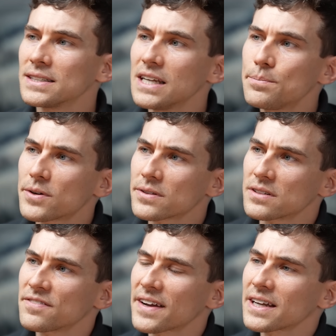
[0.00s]
And deeper, is
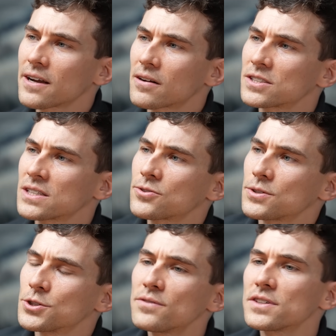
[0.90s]
it affecting our
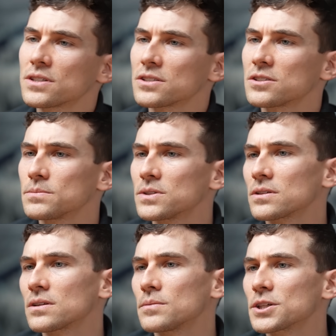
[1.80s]
central nervous system
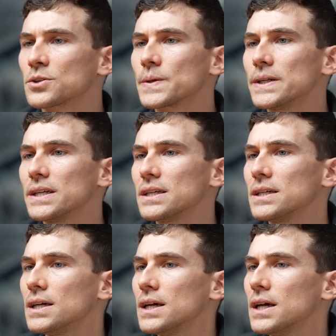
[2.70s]
to some
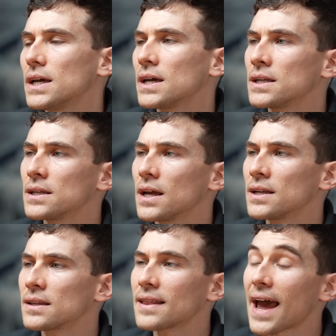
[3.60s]
degree?
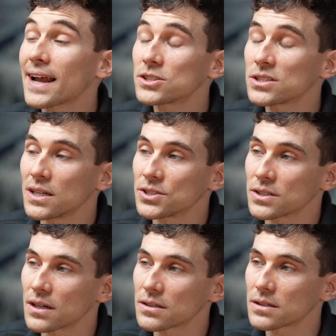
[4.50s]
And is that
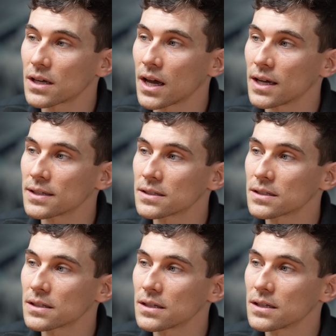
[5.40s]
changing us
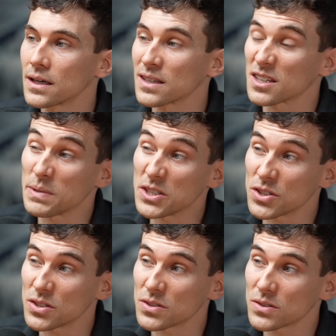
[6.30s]
as a
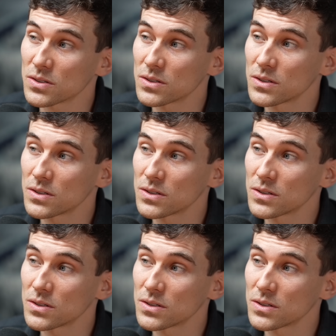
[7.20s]
species?